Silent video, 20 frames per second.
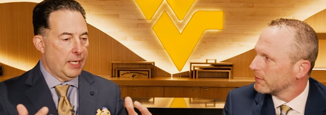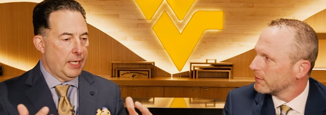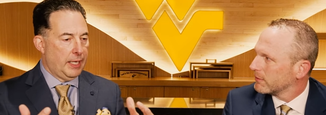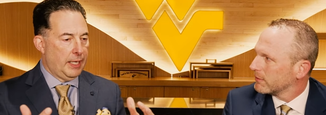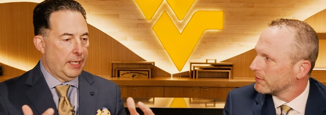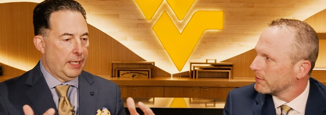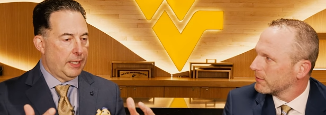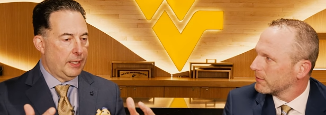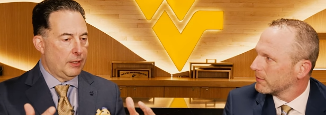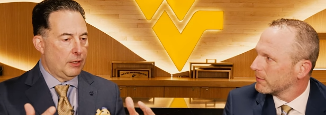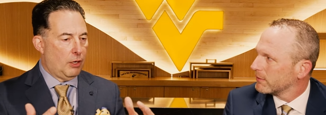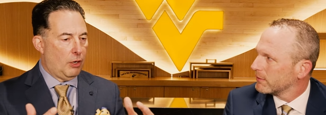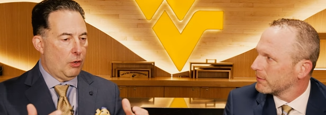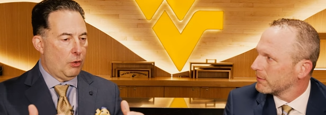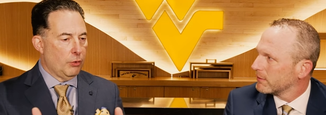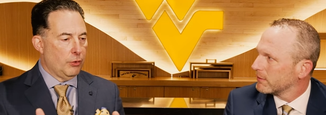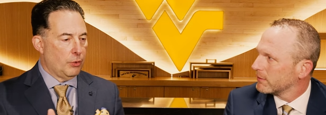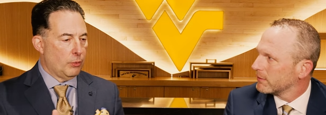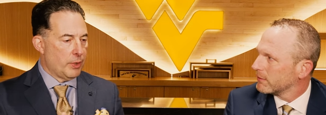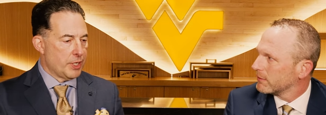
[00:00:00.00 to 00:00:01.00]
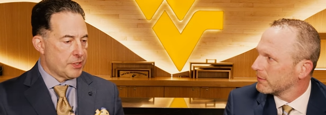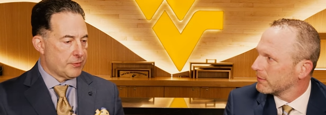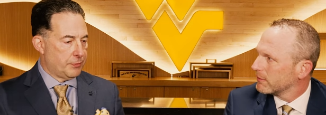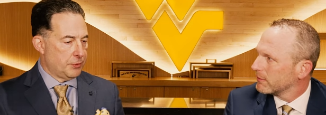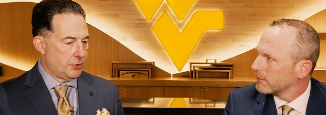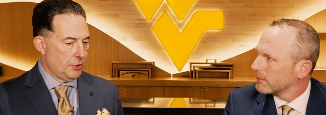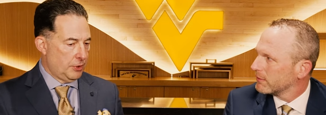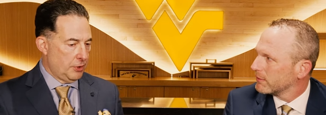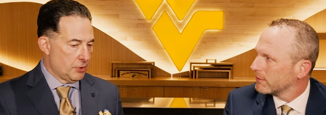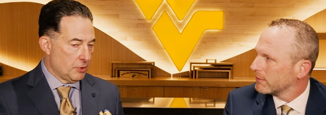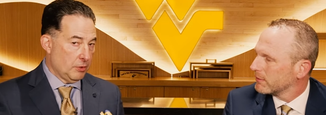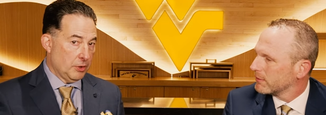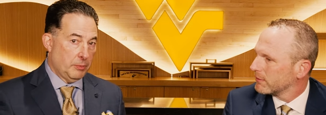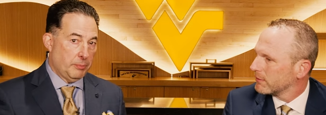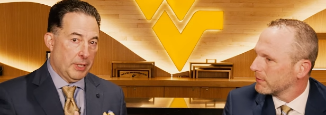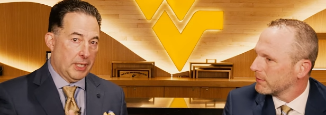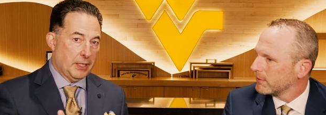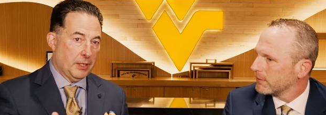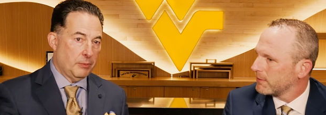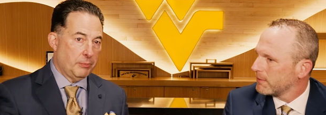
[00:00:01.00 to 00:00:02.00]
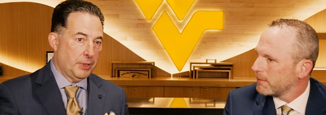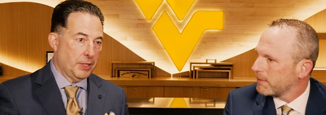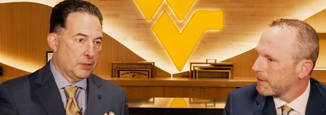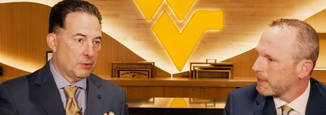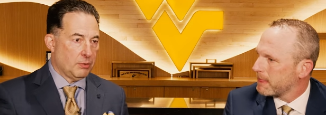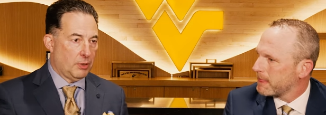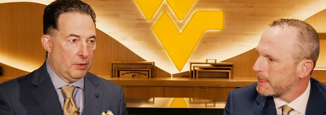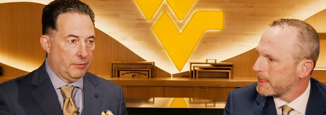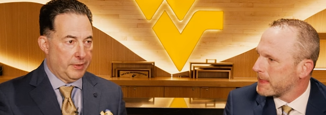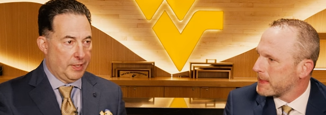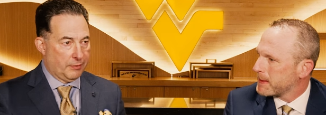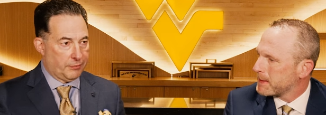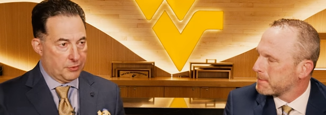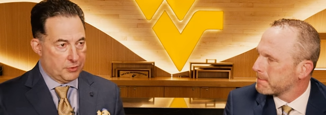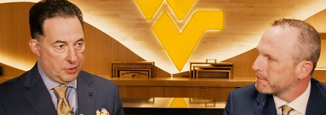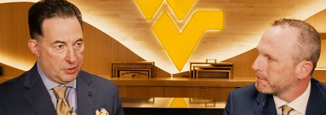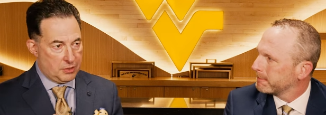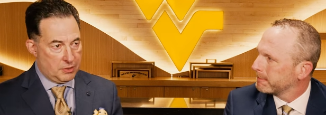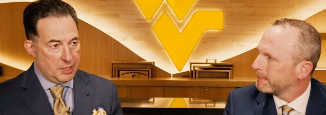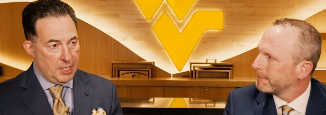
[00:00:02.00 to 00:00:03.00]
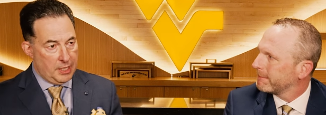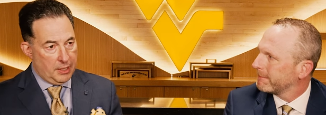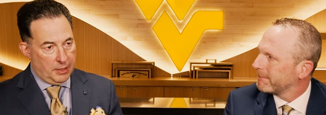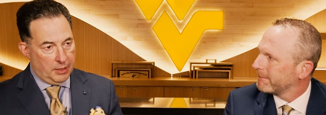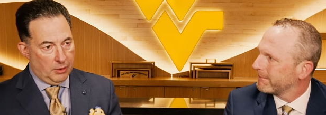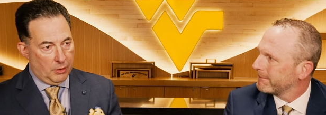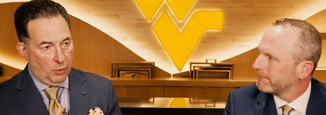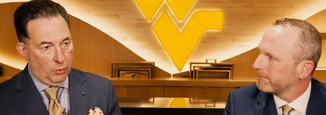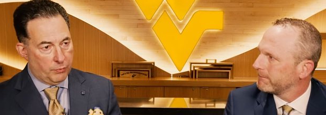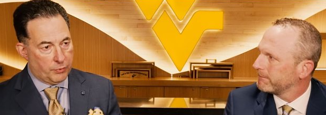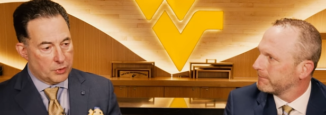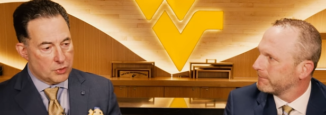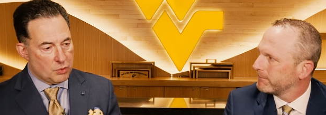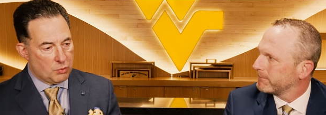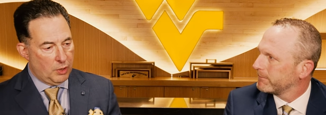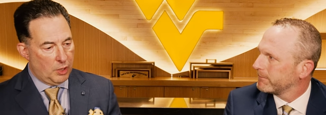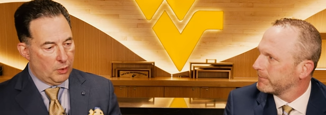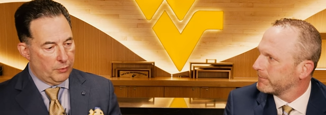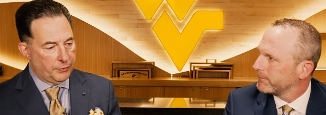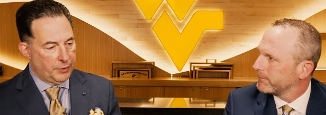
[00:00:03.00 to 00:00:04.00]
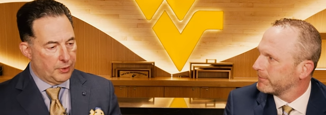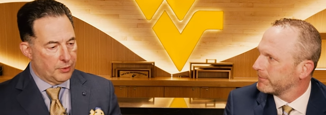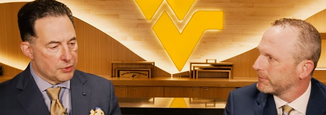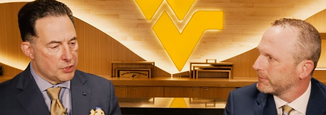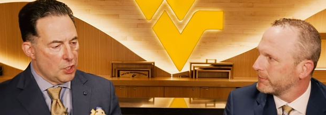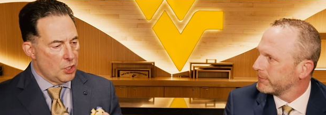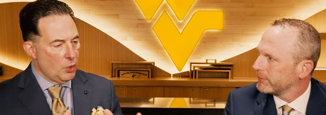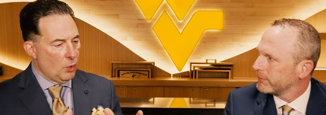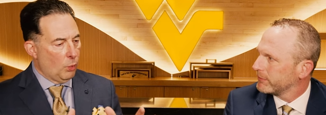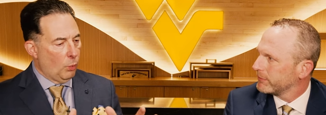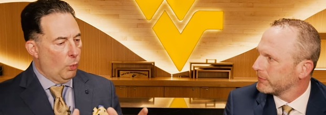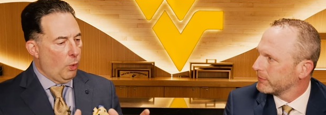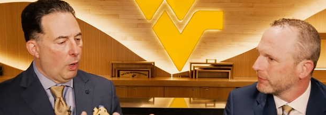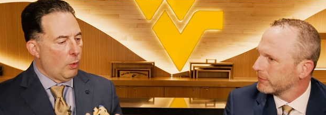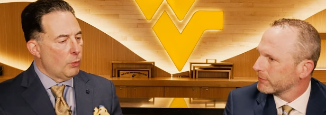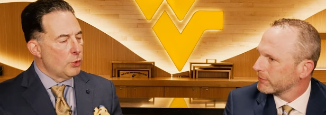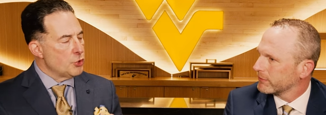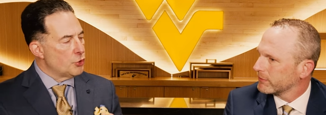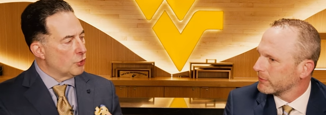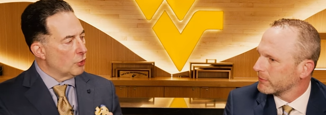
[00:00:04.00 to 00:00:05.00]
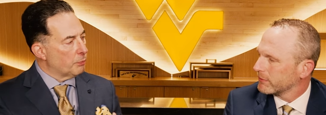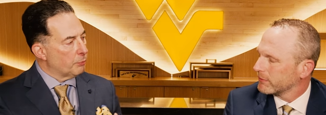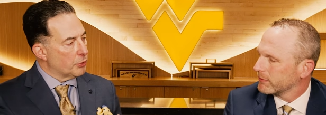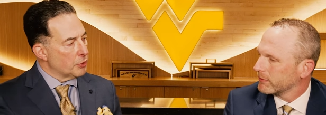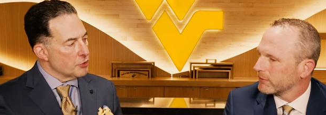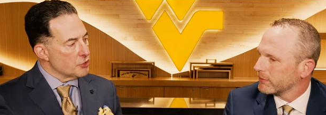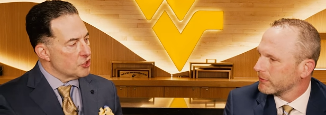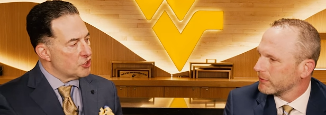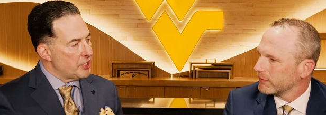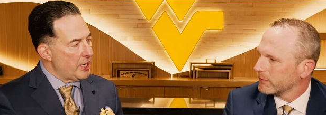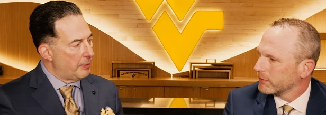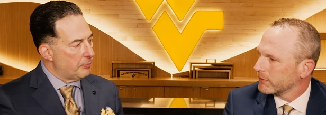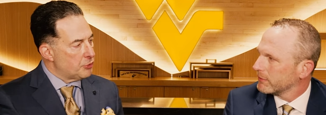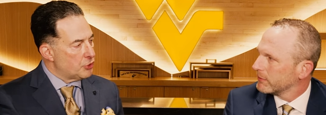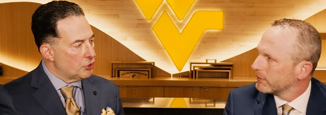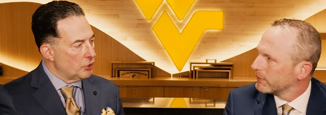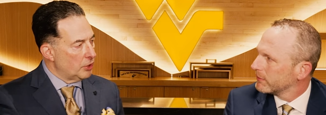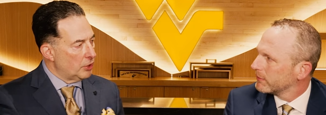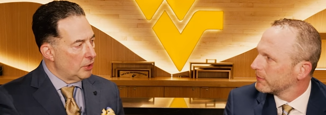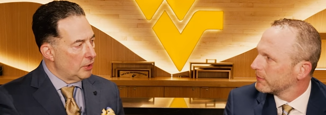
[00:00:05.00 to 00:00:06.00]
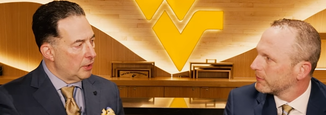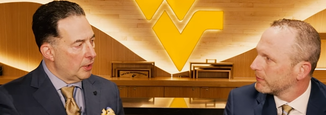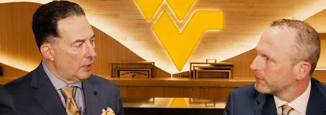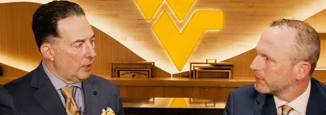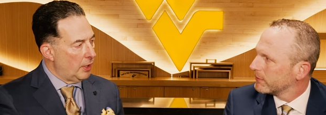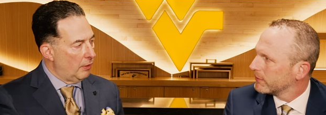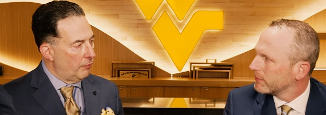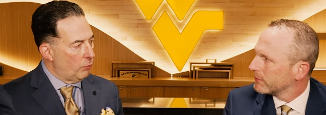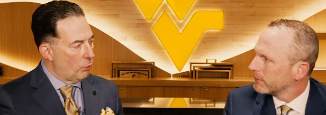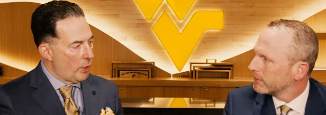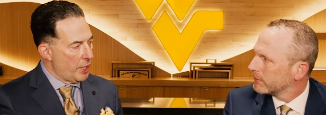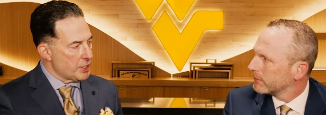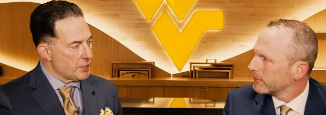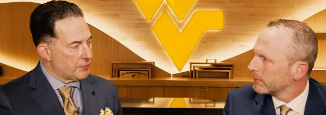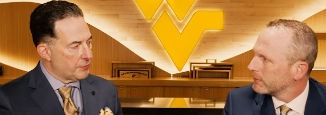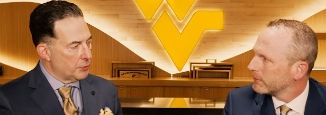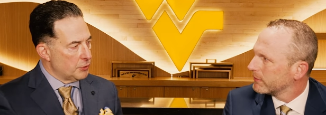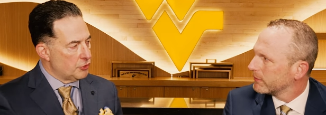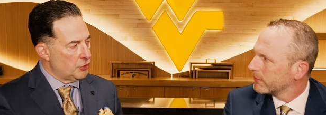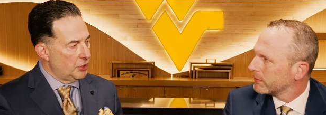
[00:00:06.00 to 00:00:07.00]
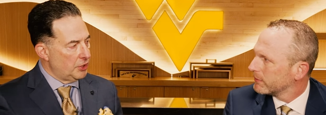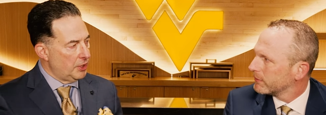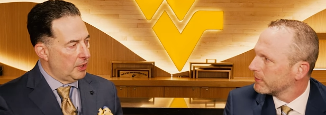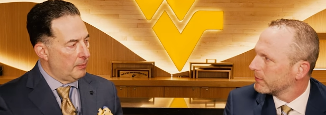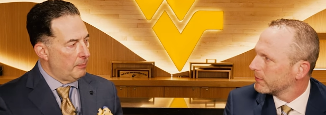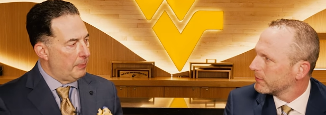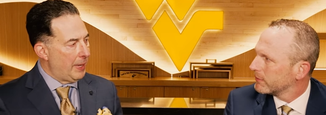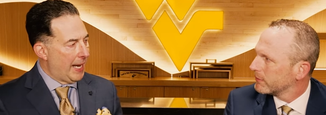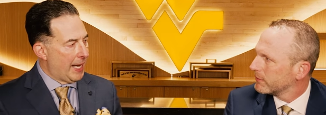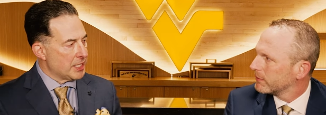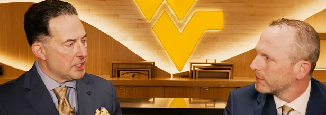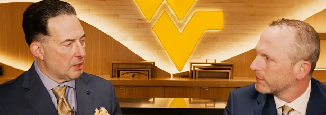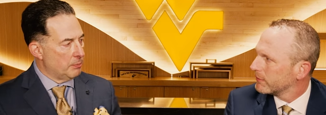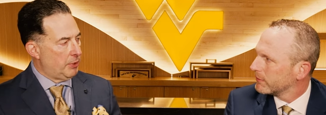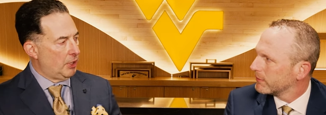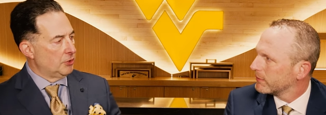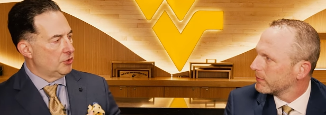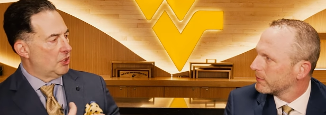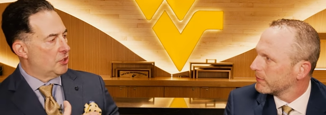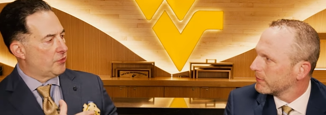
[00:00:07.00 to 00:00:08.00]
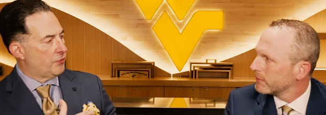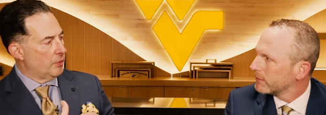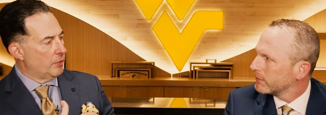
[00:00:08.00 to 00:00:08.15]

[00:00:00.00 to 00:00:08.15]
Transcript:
Speaker 1: and although West Virginia's only been in the Big 12 now for just over 12 years, what was your perception of West Virginia basketball just